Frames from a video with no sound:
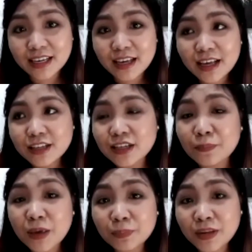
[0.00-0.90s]
some
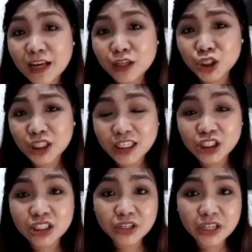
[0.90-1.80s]
people actually
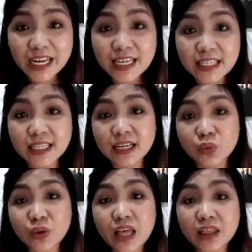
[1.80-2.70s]
just realizing as
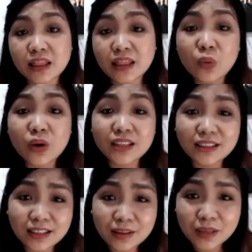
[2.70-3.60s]
well that they wanted
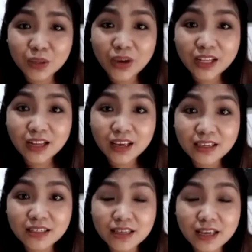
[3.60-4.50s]
intimate weddings,